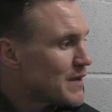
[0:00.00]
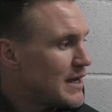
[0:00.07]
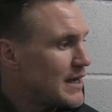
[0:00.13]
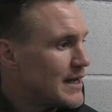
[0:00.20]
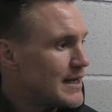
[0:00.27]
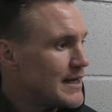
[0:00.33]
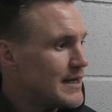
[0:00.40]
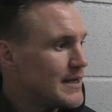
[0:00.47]

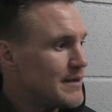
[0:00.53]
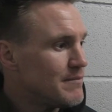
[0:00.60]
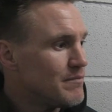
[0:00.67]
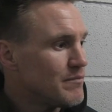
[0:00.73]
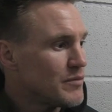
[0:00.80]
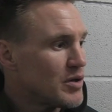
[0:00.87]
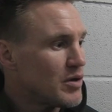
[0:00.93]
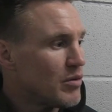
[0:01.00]

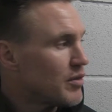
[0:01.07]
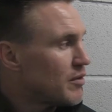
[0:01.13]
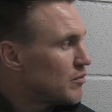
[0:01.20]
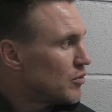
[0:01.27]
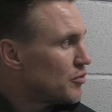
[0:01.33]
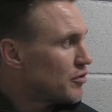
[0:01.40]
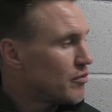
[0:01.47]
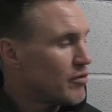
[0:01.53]
You know,
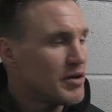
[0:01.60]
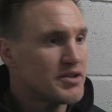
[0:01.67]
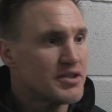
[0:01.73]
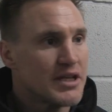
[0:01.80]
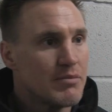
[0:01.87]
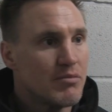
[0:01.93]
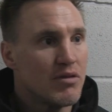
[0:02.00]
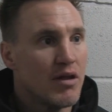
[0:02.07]
London are a
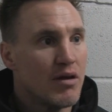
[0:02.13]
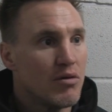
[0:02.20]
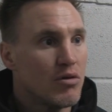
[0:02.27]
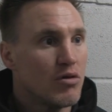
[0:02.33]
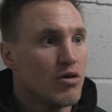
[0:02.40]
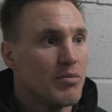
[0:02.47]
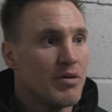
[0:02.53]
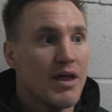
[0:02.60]
team who are
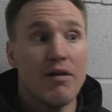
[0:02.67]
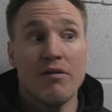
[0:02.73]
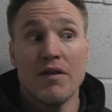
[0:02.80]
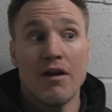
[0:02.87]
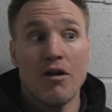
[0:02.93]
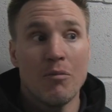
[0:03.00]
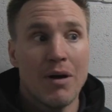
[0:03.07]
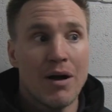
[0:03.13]
going to be there and
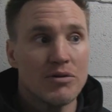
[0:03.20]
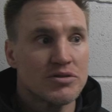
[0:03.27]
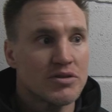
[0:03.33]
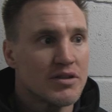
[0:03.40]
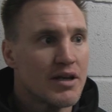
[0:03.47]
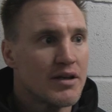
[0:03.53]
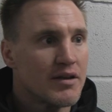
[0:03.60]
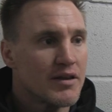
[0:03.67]
thereabouts
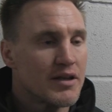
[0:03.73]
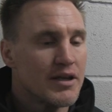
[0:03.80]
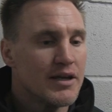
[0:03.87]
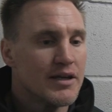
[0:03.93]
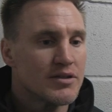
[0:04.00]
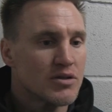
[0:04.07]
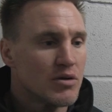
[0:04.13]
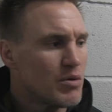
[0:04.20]
at the end of the
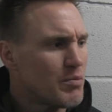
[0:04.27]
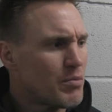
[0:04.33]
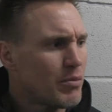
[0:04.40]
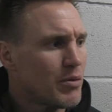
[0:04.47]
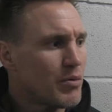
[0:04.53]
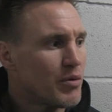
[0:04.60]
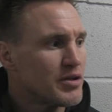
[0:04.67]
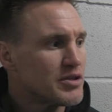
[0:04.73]
year, so we
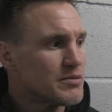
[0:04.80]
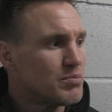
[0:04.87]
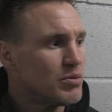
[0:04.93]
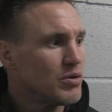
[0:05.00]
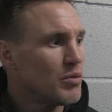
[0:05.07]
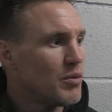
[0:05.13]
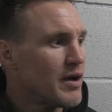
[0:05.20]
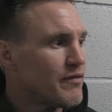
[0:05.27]
probably wanted to
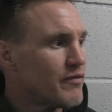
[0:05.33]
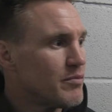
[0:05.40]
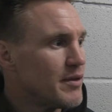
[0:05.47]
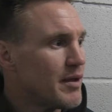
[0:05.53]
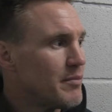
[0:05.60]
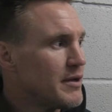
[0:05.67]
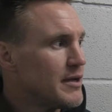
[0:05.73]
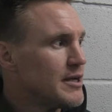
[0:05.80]
pull away from
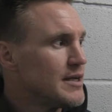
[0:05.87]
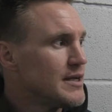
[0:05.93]
them.